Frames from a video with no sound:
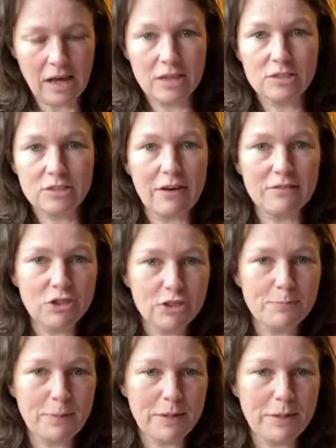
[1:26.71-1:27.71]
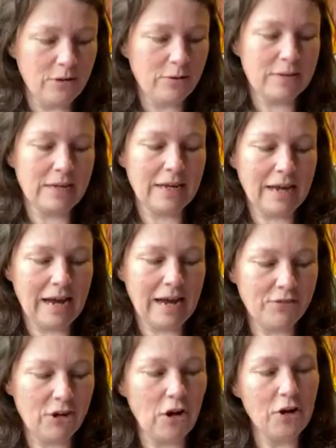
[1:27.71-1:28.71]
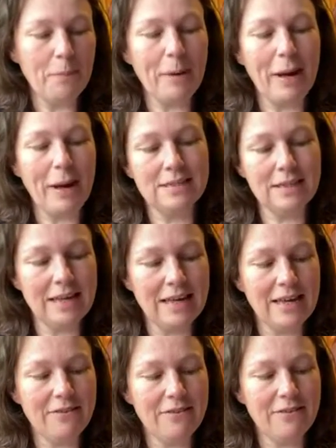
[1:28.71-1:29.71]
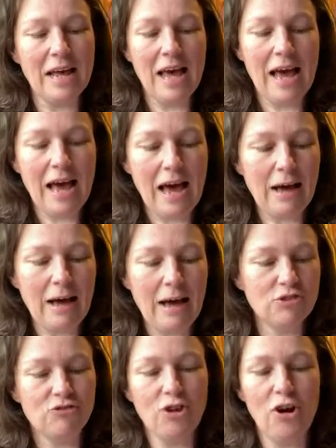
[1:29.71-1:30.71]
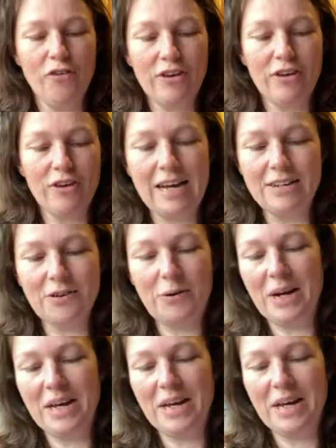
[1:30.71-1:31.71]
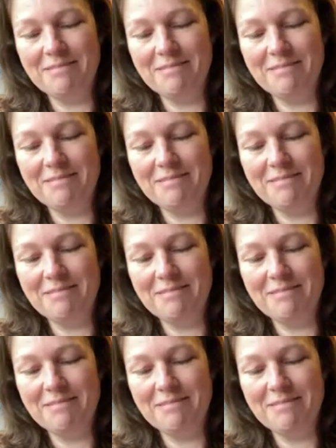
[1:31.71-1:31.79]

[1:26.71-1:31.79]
So I've just been using kind of an oil pastel here, and I'm just drawing kind of quite